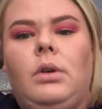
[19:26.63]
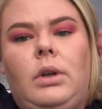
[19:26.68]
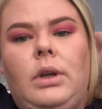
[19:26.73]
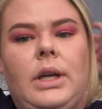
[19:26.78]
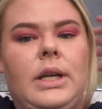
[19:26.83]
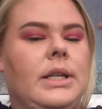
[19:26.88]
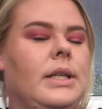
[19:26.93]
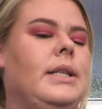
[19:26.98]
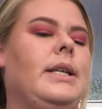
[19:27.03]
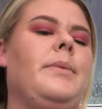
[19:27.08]

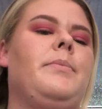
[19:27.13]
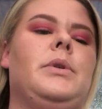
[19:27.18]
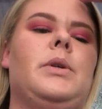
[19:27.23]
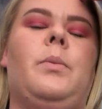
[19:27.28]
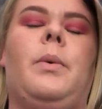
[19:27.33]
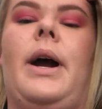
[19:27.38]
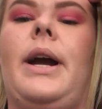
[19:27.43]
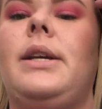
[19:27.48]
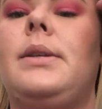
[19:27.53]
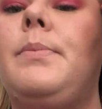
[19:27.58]
It seems a
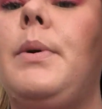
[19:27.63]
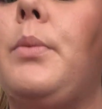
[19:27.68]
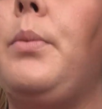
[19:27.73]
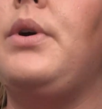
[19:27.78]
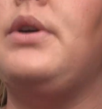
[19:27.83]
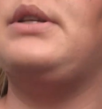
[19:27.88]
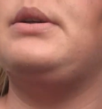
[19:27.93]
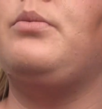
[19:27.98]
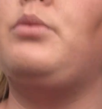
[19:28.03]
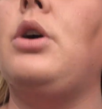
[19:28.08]
waste, but
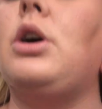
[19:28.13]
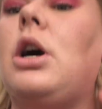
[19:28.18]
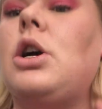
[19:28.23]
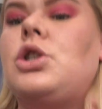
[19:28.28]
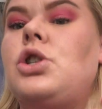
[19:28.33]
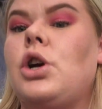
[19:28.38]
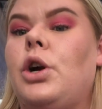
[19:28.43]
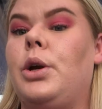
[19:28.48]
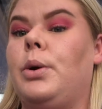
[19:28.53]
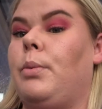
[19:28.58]
I'll
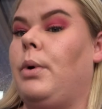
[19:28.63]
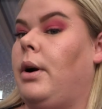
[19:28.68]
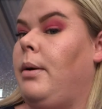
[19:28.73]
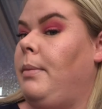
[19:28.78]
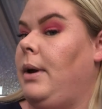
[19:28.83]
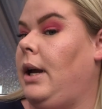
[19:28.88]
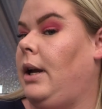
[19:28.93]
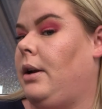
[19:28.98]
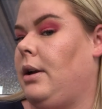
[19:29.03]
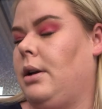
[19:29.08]
show you what I
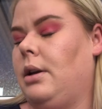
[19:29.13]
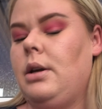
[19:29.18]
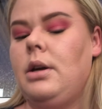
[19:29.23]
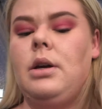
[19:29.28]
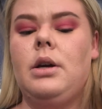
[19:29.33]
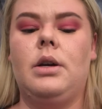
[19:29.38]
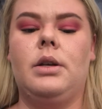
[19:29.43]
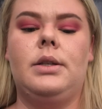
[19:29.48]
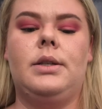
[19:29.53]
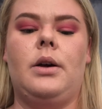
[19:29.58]
mean.
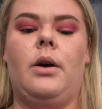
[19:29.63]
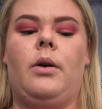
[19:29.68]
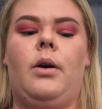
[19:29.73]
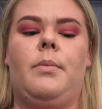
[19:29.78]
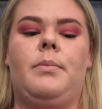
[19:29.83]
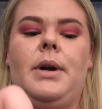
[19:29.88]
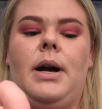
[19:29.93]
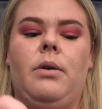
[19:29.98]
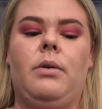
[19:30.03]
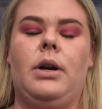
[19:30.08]
So I'm
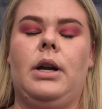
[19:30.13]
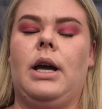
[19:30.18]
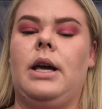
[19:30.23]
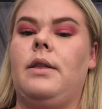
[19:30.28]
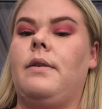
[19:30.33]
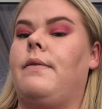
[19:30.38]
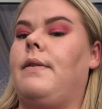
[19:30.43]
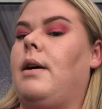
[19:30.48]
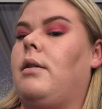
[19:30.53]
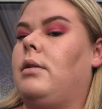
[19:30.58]
now going to get the
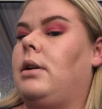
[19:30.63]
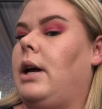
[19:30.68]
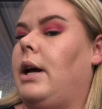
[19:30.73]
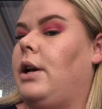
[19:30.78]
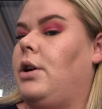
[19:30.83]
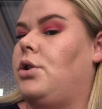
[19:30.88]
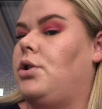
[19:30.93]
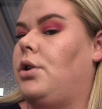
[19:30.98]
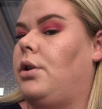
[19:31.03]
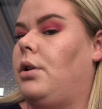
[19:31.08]

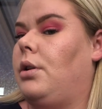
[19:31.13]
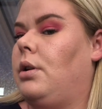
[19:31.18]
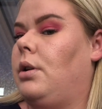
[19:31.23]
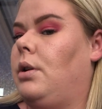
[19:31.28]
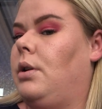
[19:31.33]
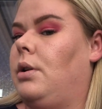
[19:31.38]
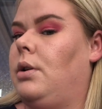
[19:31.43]
foundation,